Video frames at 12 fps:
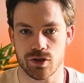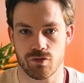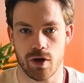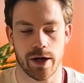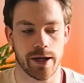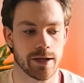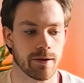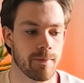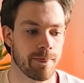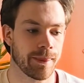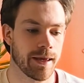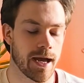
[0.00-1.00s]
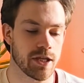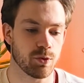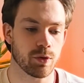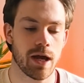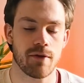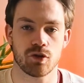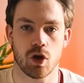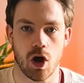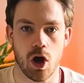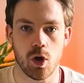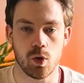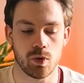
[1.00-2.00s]
you're running, and you wanna have your
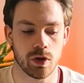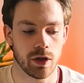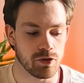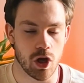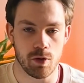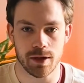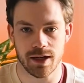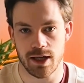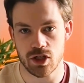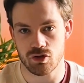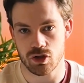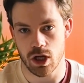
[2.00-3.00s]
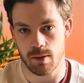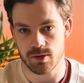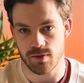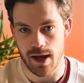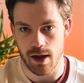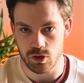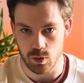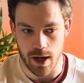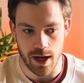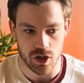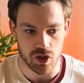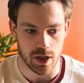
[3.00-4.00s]
own nomenclature in terms of how you're
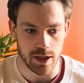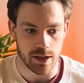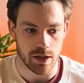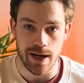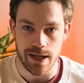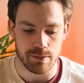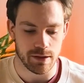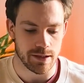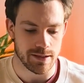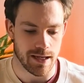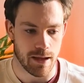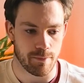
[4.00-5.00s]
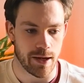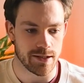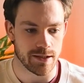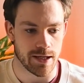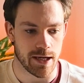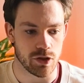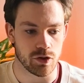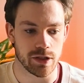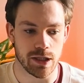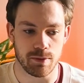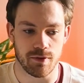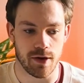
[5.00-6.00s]
actually naming these campaigns, okay? You can
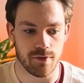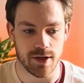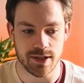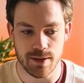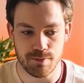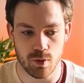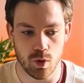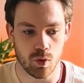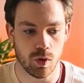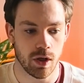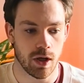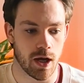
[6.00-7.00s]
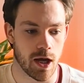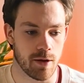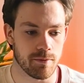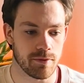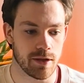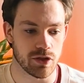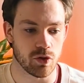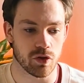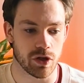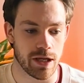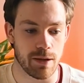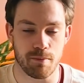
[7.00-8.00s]
keep it very, very simple. It's not
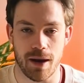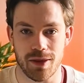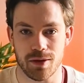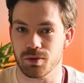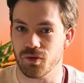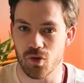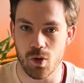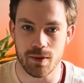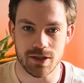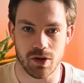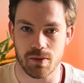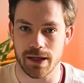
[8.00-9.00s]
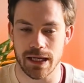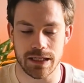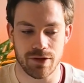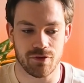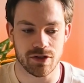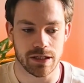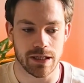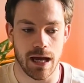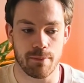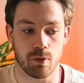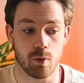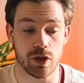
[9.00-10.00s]
gonna impact the performance, it's not gonna make any difference to
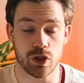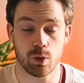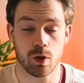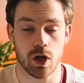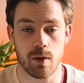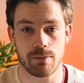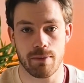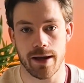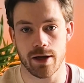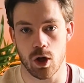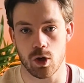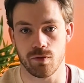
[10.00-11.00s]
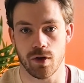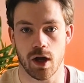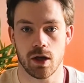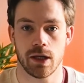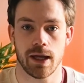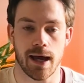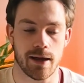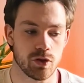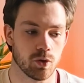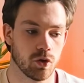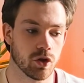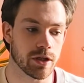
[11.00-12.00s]
that, but when you are going back over
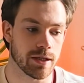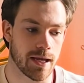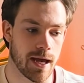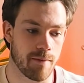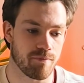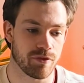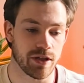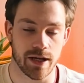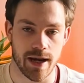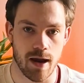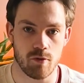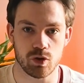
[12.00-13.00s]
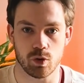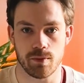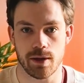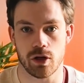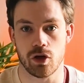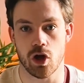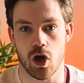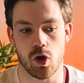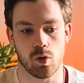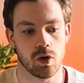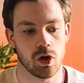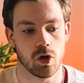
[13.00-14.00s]
and you're looking at the account, you wanna be able to
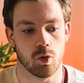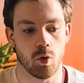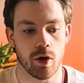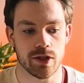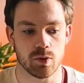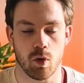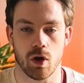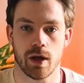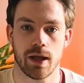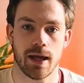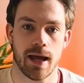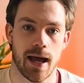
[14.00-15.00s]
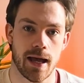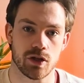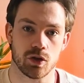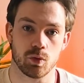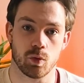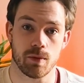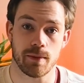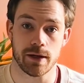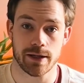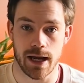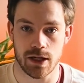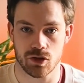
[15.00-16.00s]
know what is what, and you wanna be
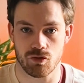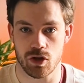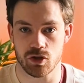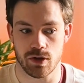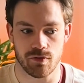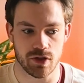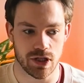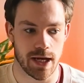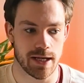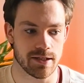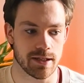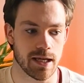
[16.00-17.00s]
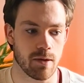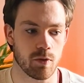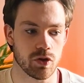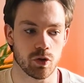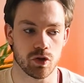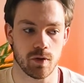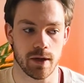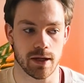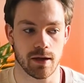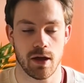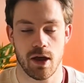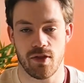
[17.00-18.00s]
able to categorize your different tests. And again, when you're
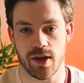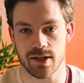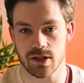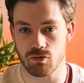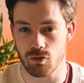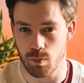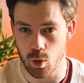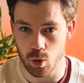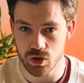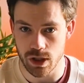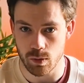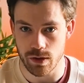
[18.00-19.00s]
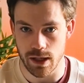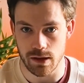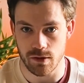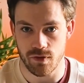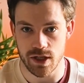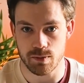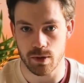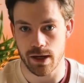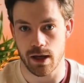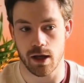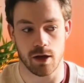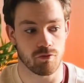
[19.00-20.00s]
doing things like reporting within the
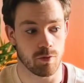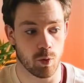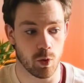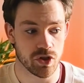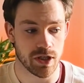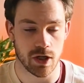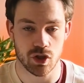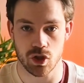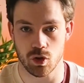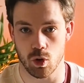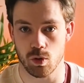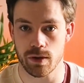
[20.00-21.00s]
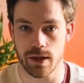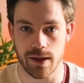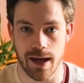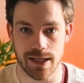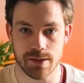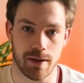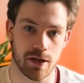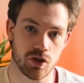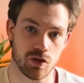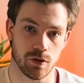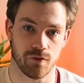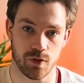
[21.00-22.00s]
Facebook report section or within the Ads
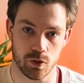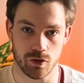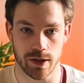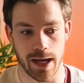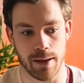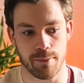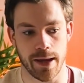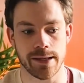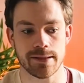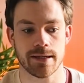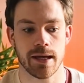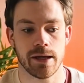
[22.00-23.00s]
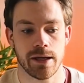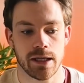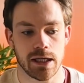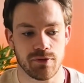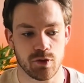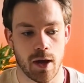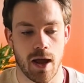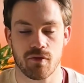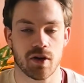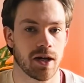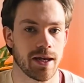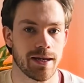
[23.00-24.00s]
Manager and you're filtering campaigns, if you
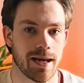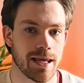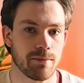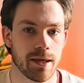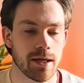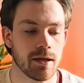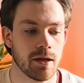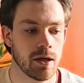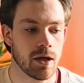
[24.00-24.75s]
have clear naming,